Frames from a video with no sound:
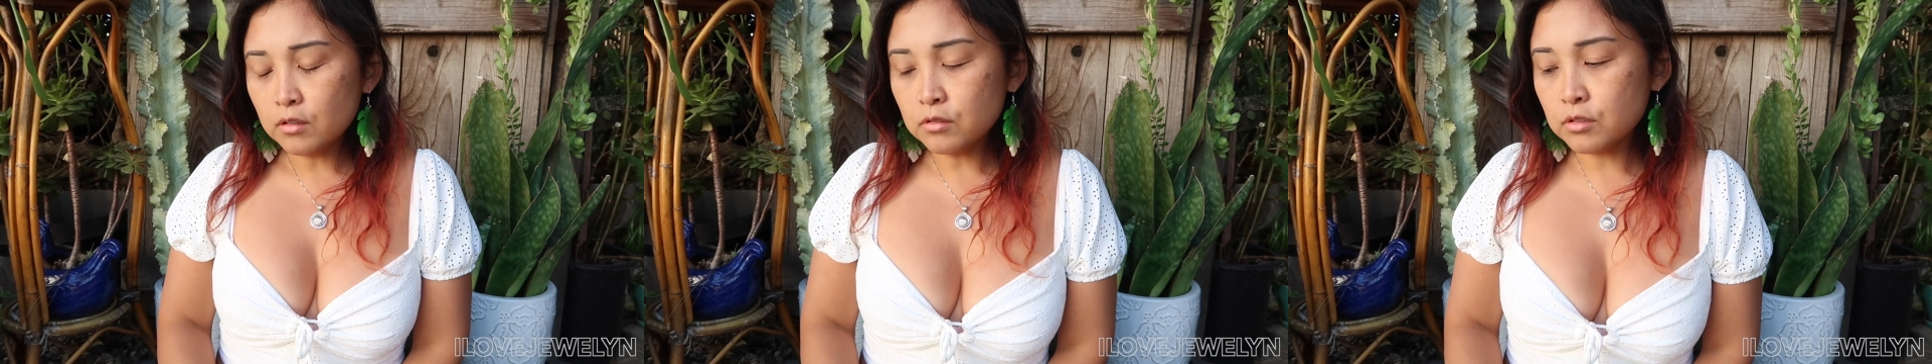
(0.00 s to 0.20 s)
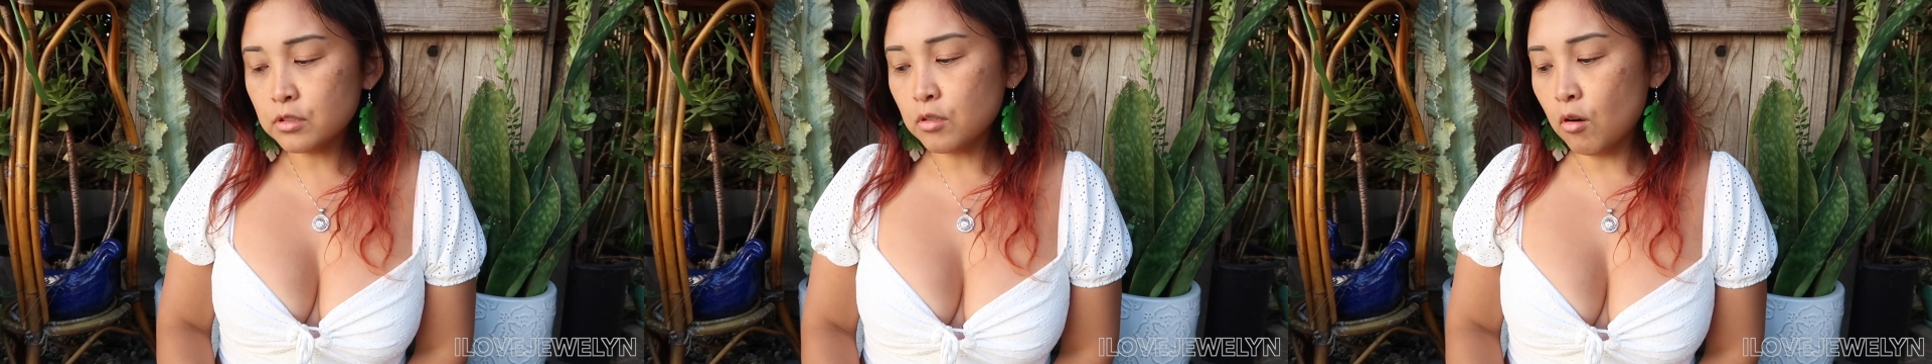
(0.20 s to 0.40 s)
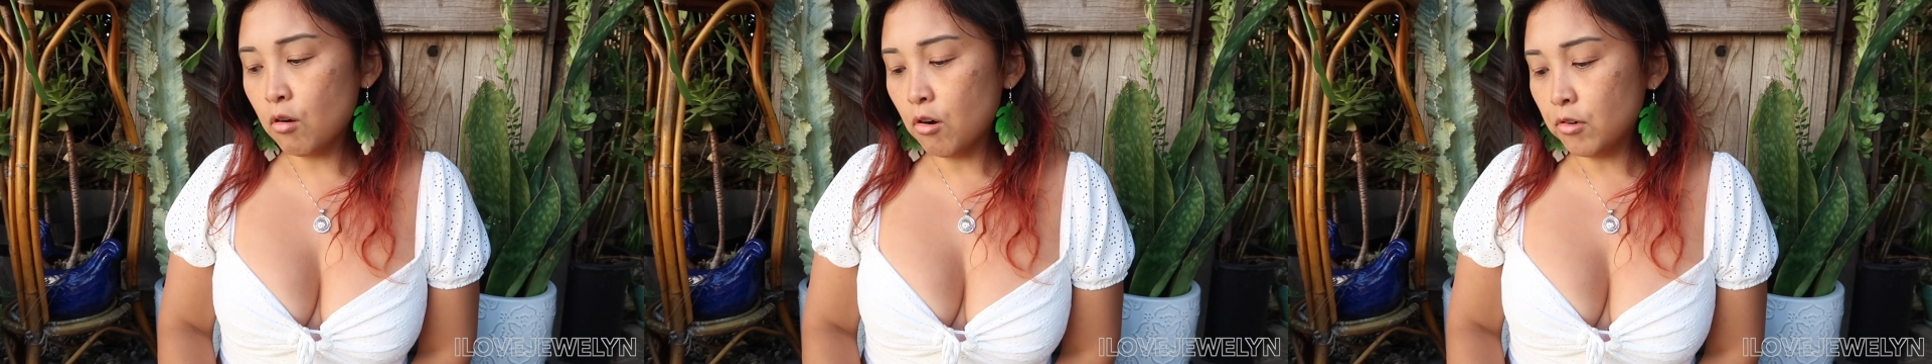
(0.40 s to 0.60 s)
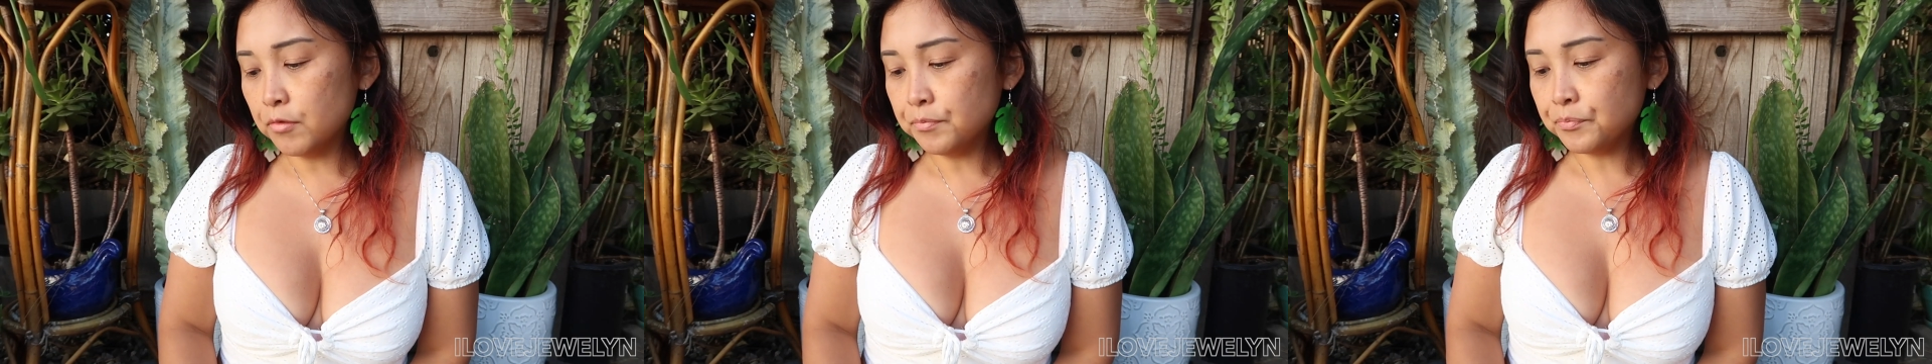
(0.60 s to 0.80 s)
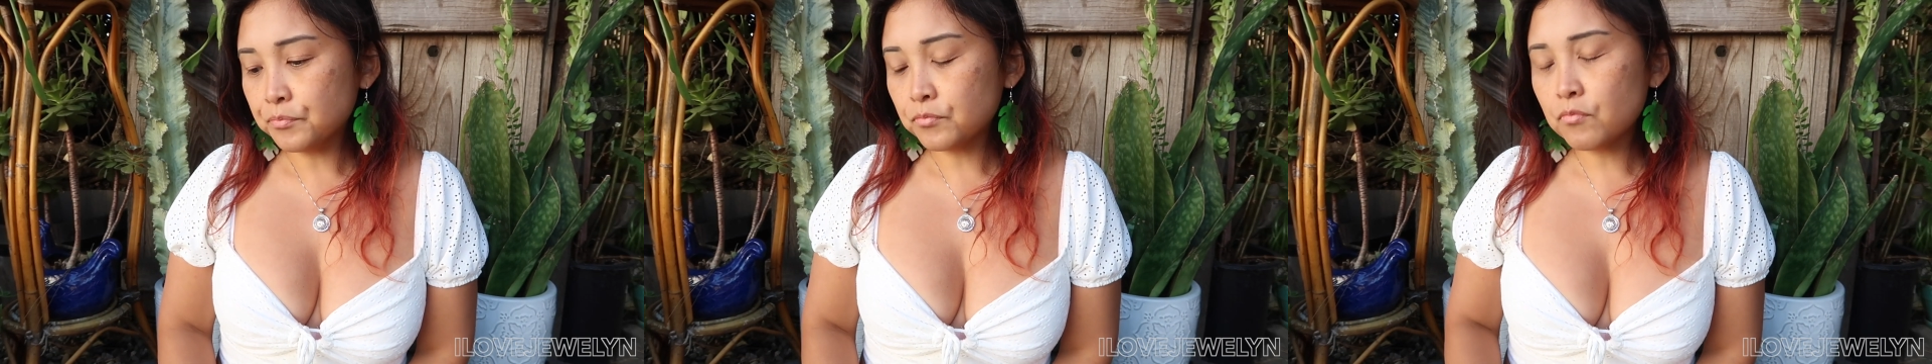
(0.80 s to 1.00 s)
So
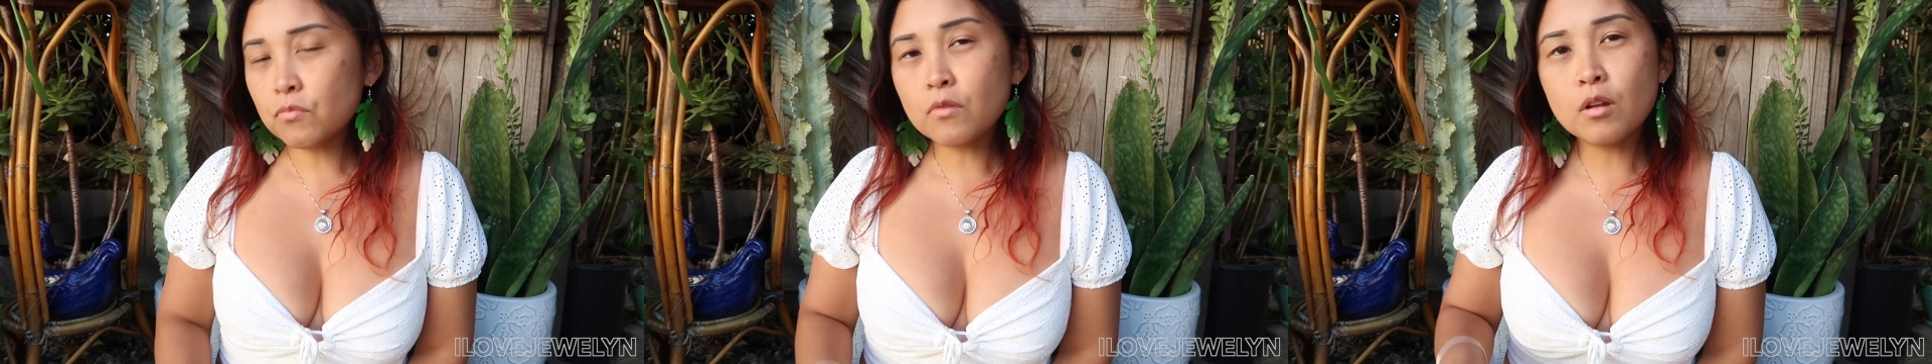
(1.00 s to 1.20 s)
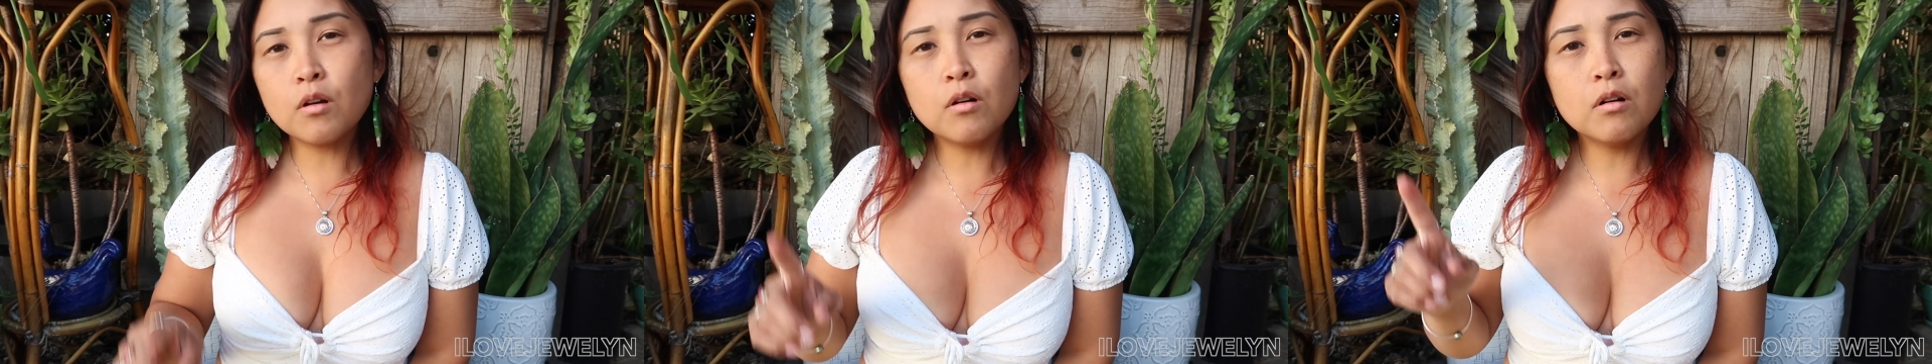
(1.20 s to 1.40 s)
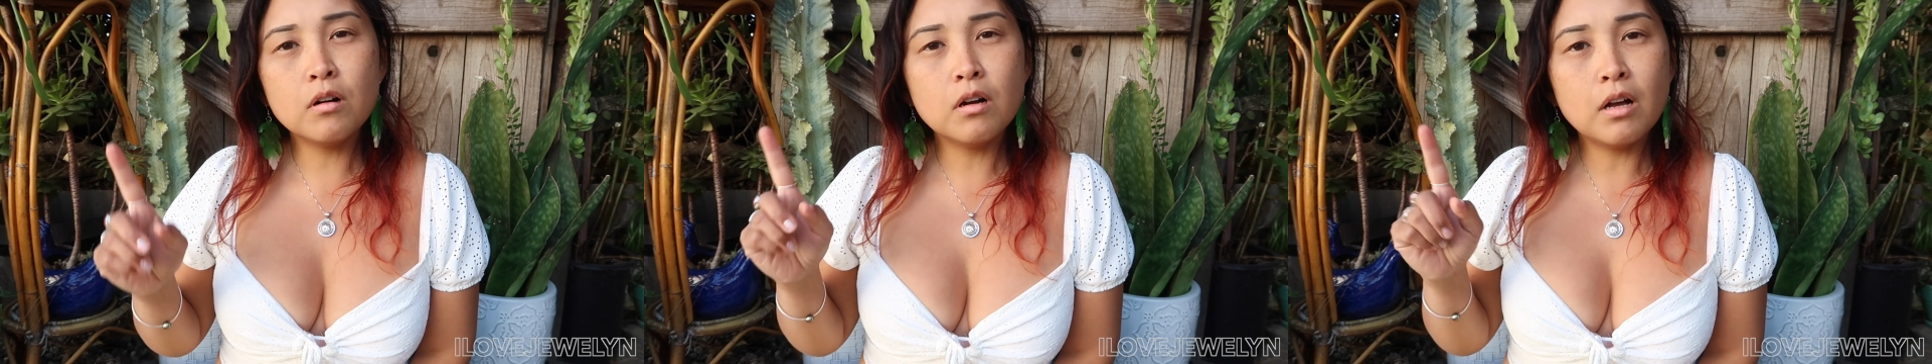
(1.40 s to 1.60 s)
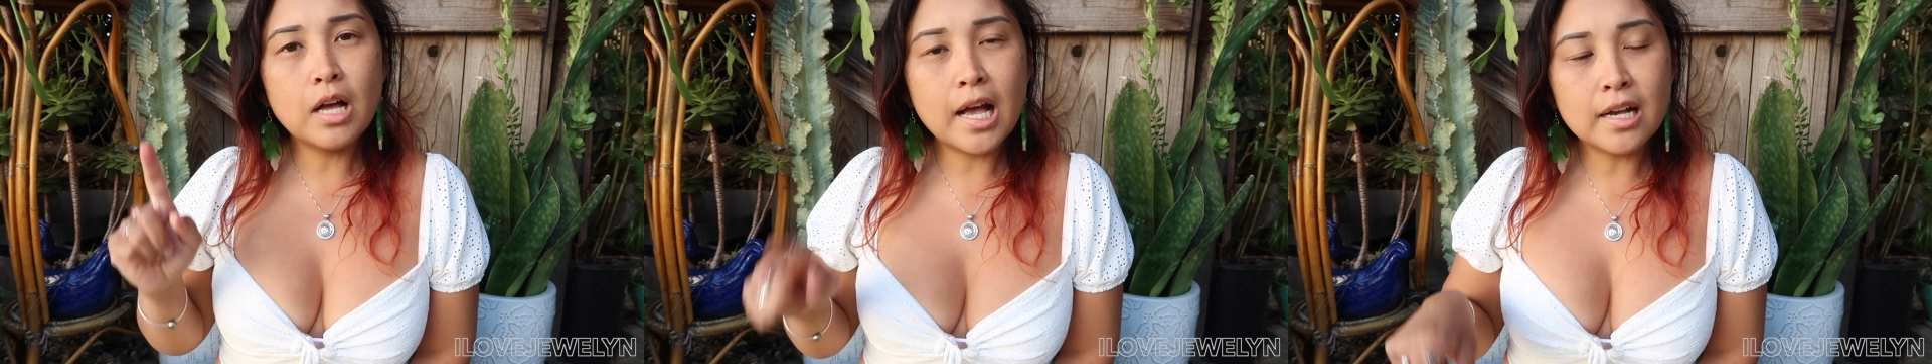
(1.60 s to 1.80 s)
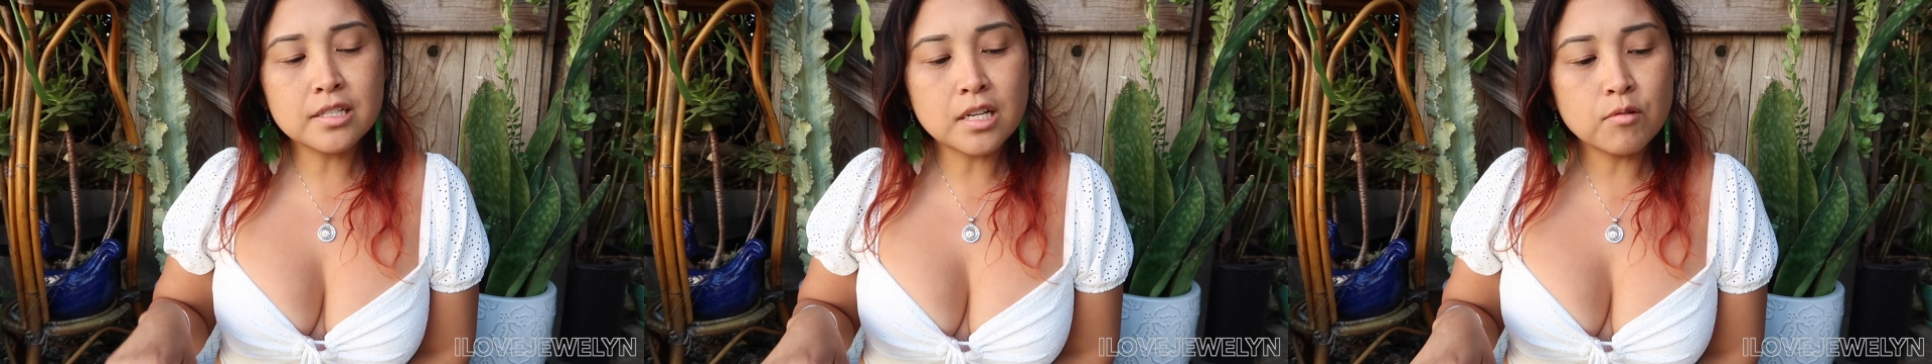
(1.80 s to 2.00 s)

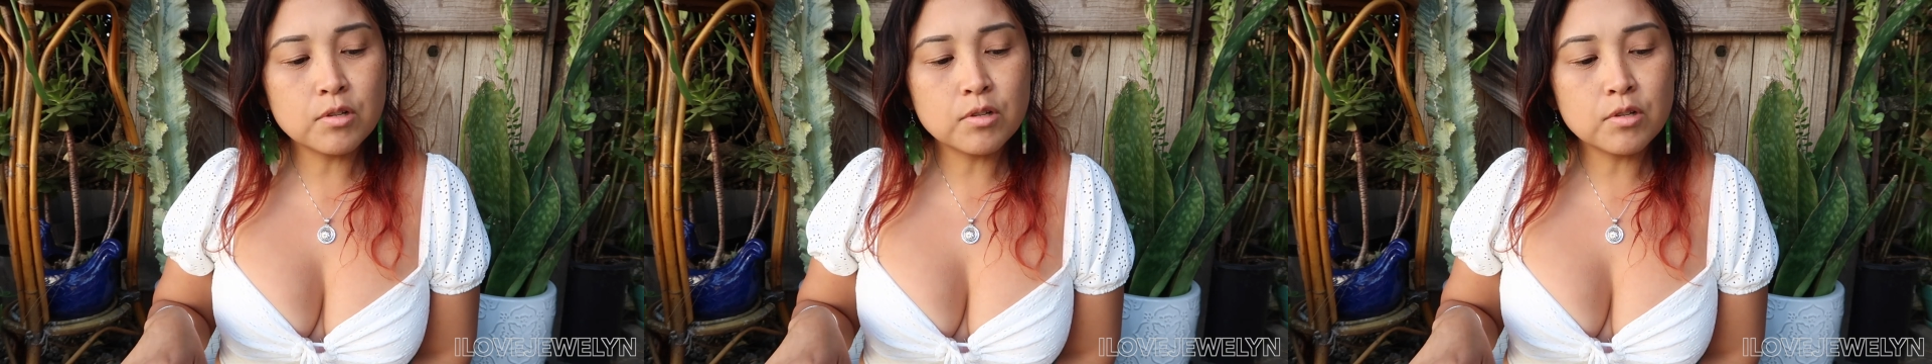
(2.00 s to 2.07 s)
as I